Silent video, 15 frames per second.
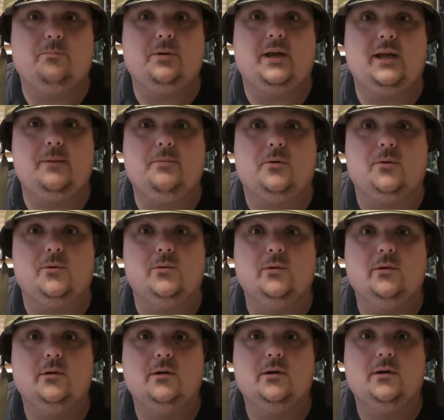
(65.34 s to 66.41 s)
people.
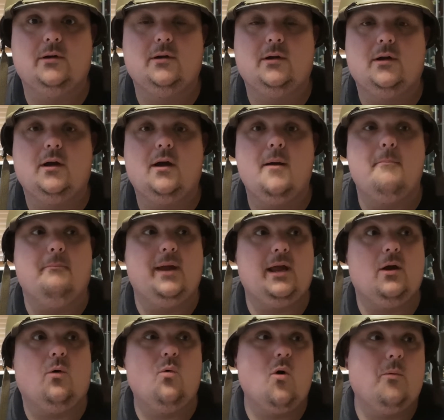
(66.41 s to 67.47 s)

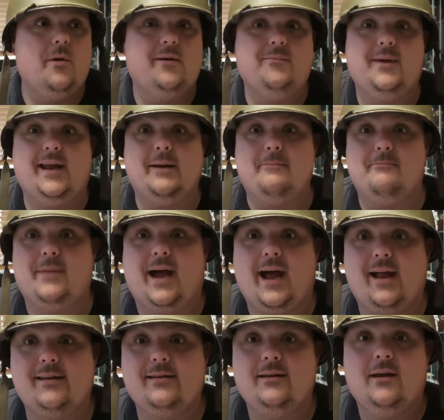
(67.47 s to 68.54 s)
Meet a woman, meet a
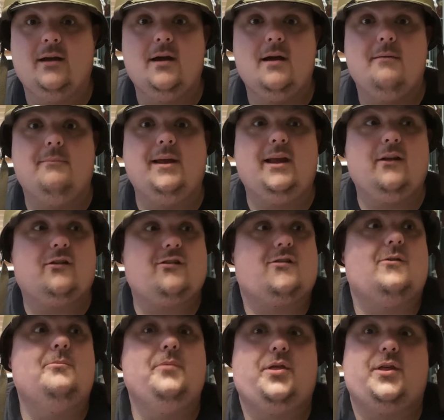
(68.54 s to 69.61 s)
man, meet
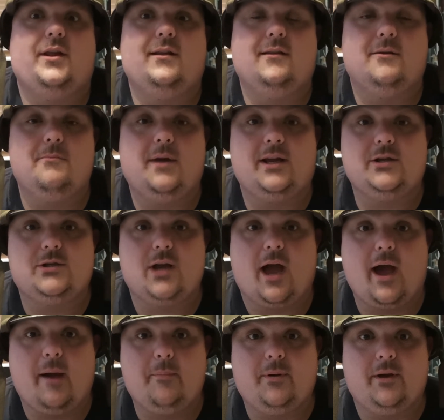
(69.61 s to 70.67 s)
something that makes you
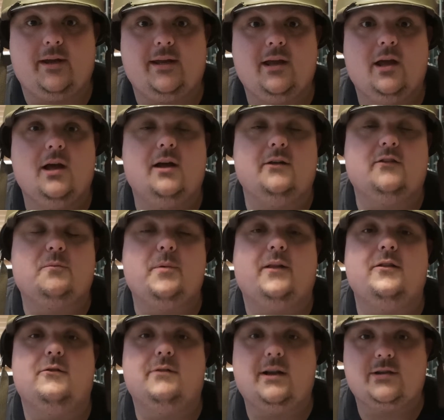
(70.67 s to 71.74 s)
happy and spend
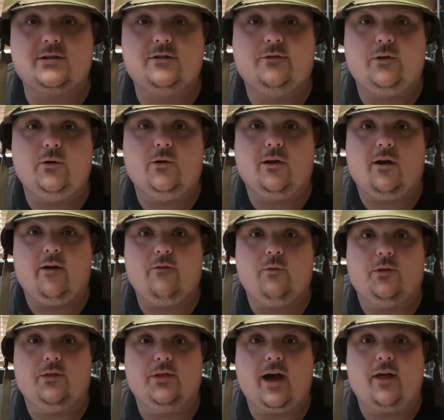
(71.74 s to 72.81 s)
the rest of your life
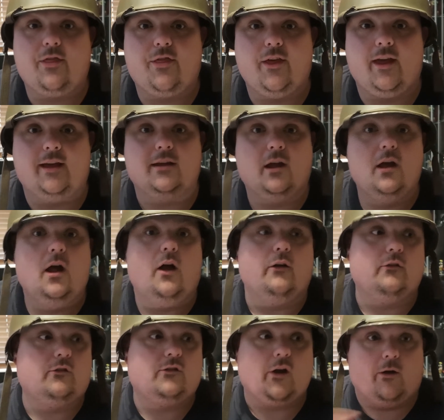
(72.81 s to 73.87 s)
with that thing
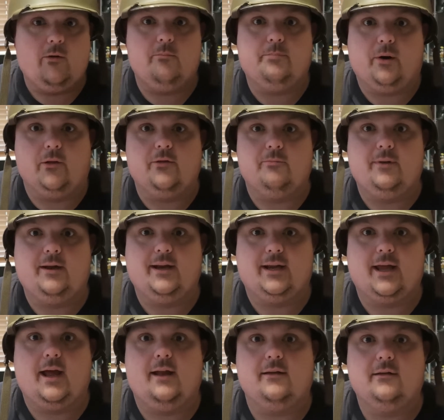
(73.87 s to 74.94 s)
and don't bother me
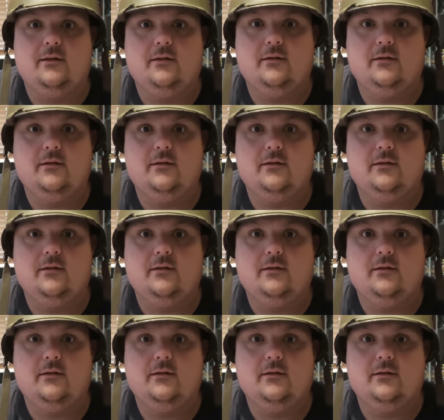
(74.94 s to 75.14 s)
again.